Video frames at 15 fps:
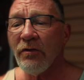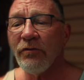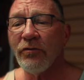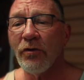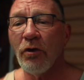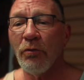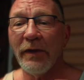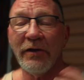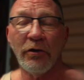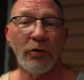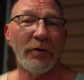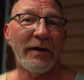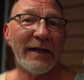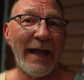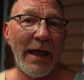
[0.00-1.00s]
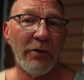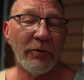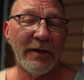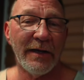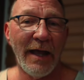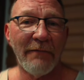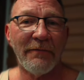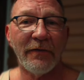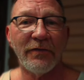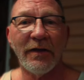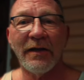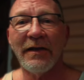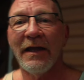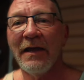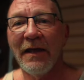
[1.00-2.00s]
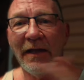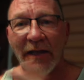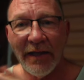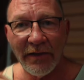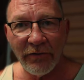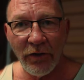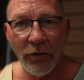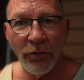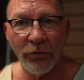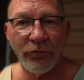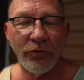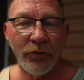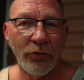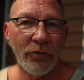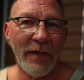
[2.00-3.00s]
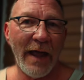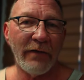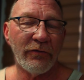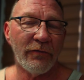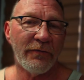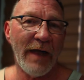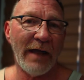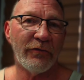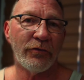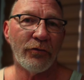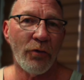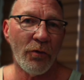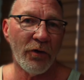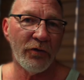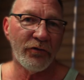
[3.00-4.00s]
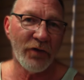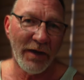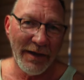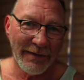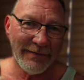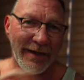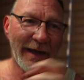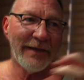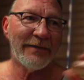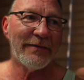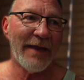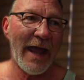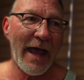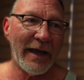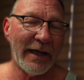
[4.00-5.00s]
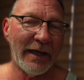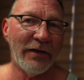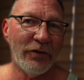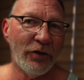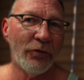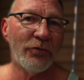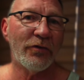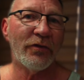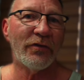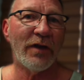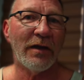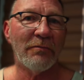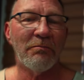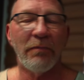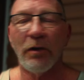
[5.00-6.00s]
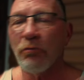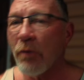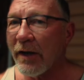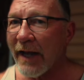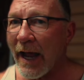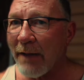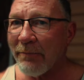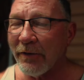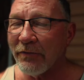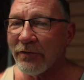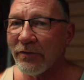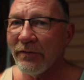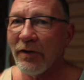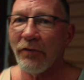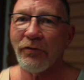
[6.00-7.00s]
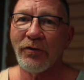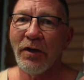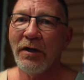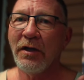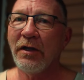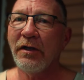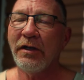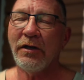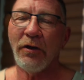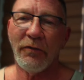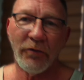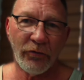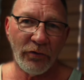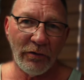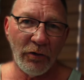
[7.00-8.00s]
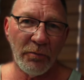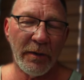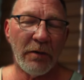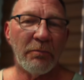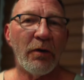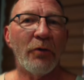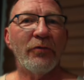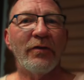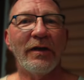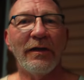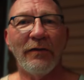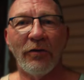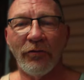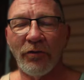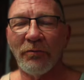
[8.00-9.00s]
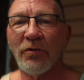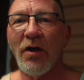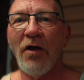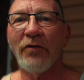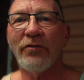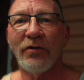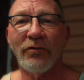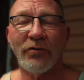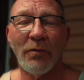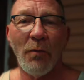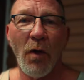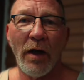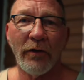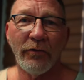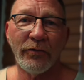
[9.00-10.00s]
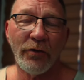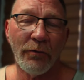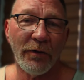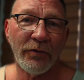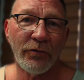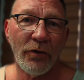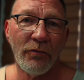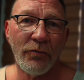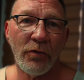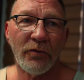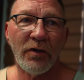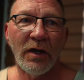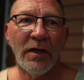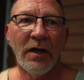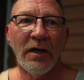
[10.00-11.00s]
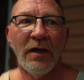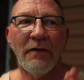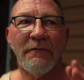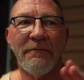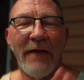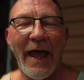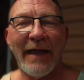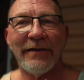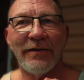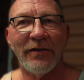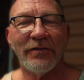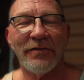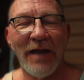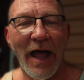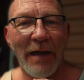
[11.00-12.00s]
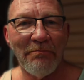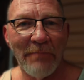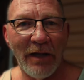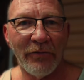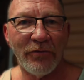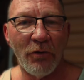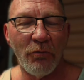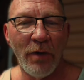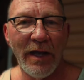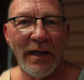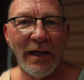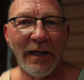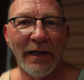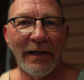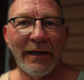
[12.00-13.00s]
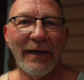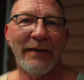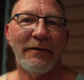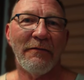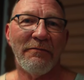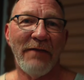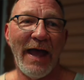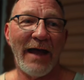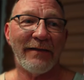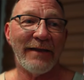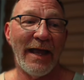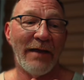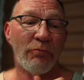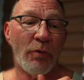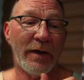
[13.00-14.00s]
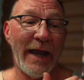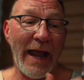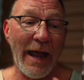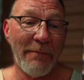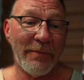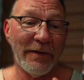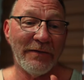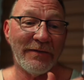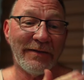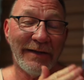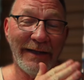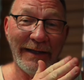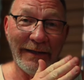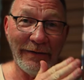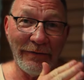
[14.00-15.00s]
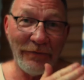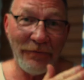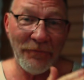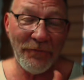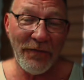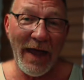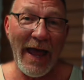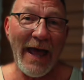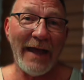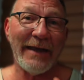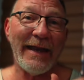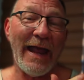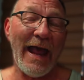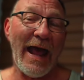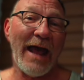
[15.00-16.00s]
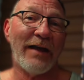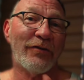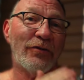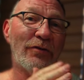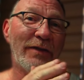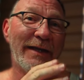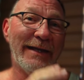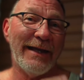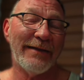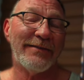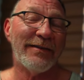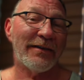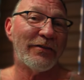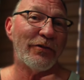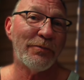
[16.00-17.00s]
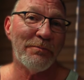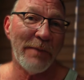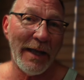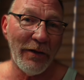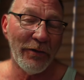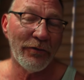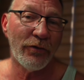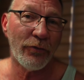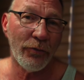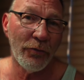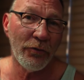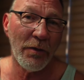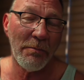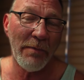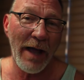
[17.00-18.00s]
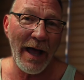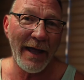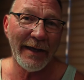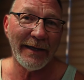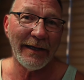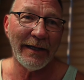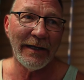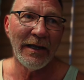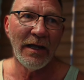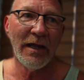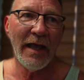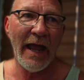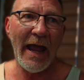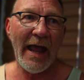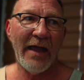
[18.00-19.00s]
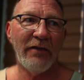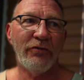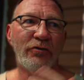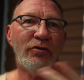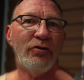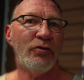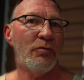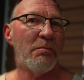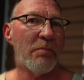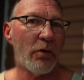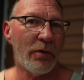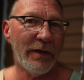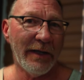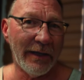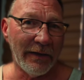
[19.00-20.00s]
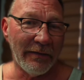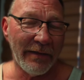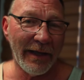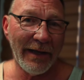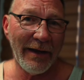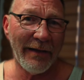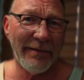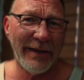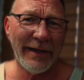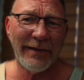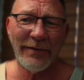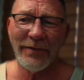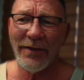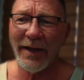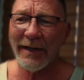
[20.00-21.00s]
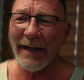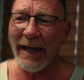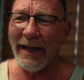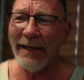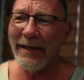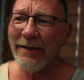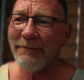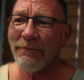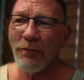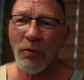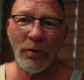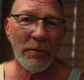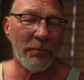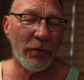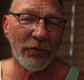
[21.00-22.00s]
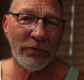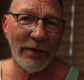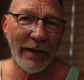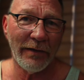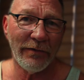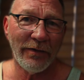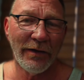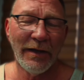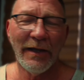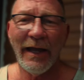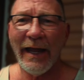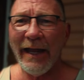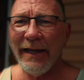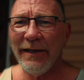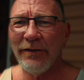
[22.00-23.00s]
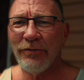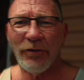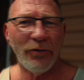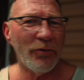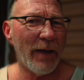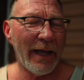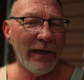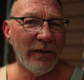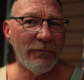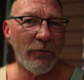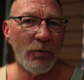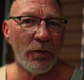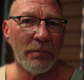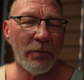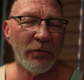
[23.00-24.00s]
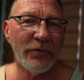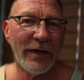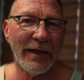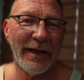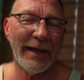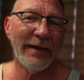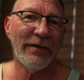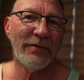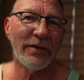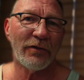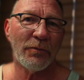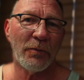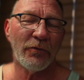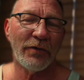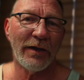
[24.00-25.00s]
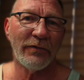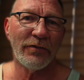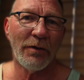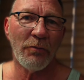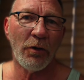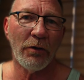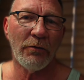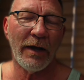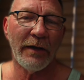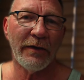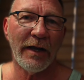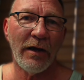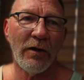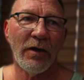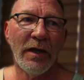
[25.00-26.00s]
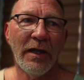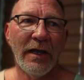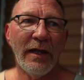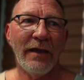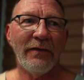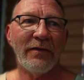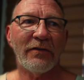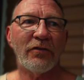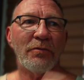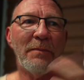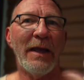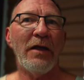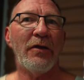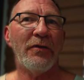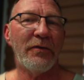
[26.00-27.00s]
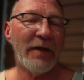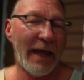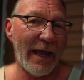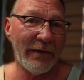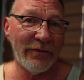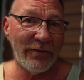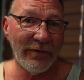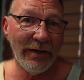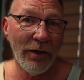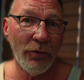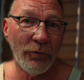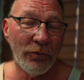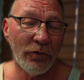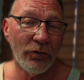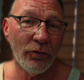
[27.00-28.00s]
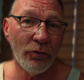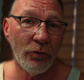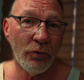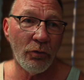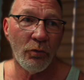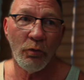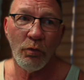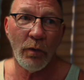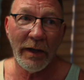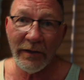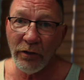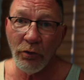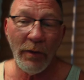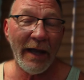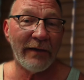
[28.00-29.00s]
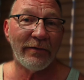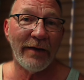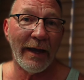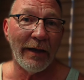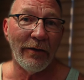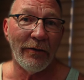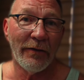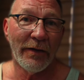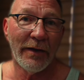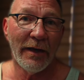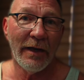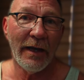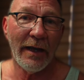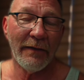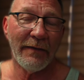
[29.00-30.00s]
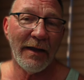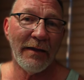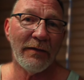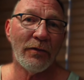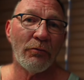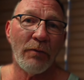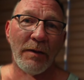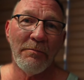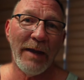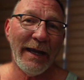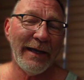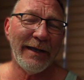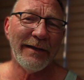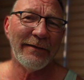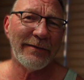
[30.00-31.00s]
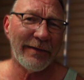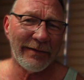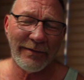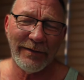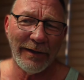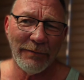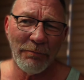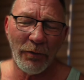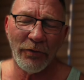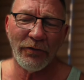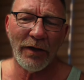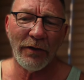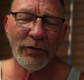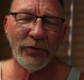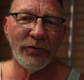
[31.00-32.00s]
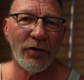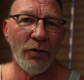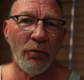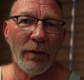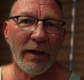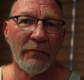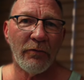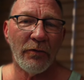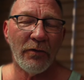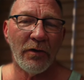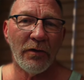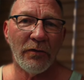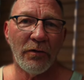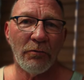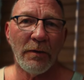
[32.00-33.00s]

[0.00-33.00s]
So when you're in a calorie deficit, it goes to that fat storage, takes that and uses it. But what happens? There's a little bit of protein, there's some salts and some water and so on and so forth. Fat does not melt away in the fact that what happens is fat actually gets expelled through the body as you breathe. And I think it's like 84%, 82, 84%, 86%, somewhere around there, is expelled as CO2 when you exhale. And then the remaining 16% or so, whatever the